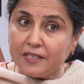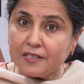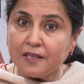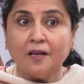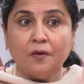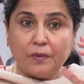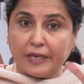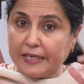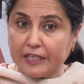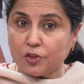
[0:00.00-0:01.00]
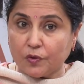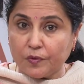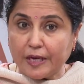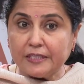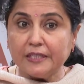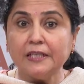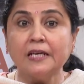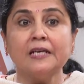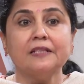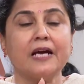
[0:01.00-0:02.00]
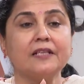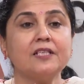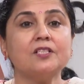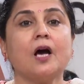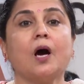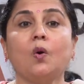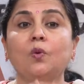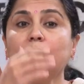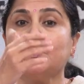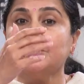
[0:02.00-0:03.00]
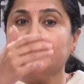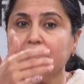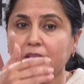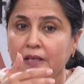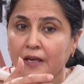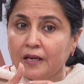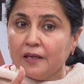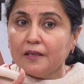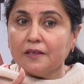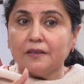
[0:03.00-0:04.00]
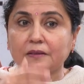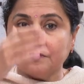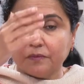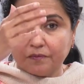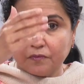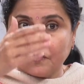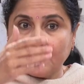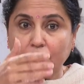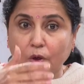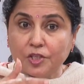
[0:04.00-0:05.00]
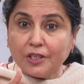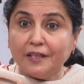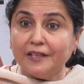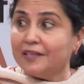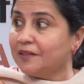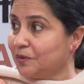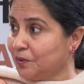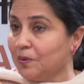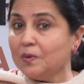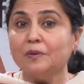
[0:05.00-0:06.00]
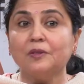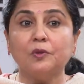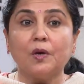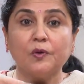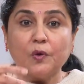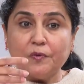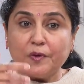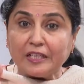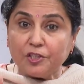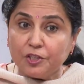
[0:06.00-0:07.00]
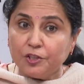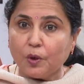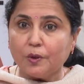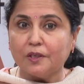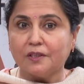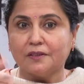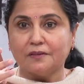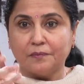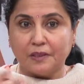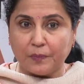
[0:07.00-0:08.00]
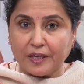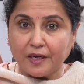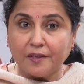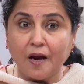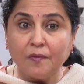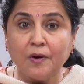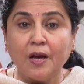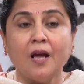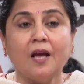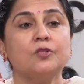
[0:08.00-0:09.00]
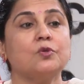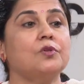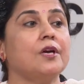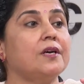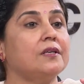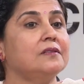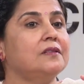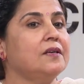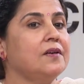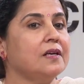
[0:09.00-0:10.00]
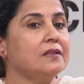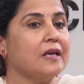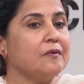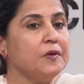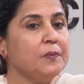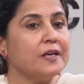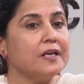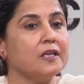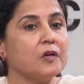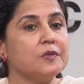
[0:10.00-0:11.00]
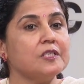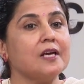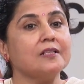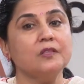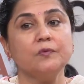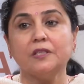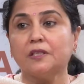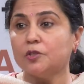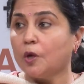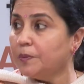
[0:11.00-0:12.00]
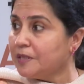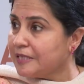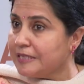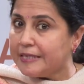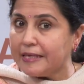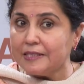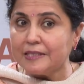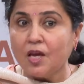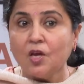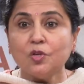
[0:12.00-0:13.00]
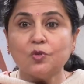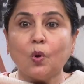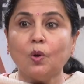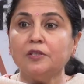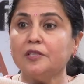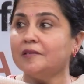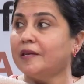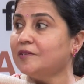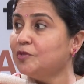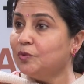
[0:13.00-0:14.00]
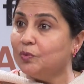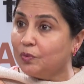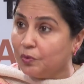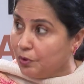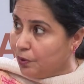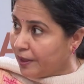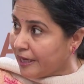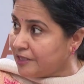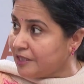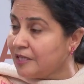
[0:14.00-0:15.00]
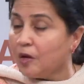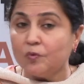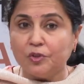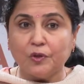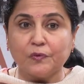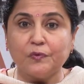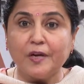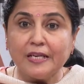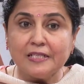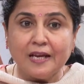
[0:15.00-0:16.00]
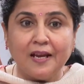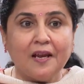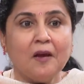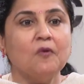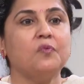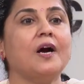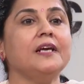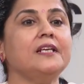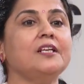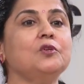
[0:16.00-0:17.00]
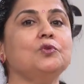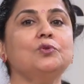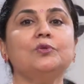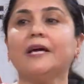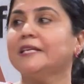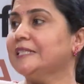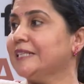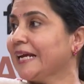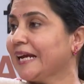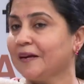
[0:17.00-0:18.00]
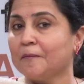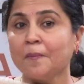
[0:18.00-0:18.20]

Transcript: is mechanics of writing that is how logical uh, logically hmm. you know uh, you are you have rendered your uh, uh, paragraph so there there are every paragraph is starting with a topic sentence so all these things you look at it with your friend finally you do the editing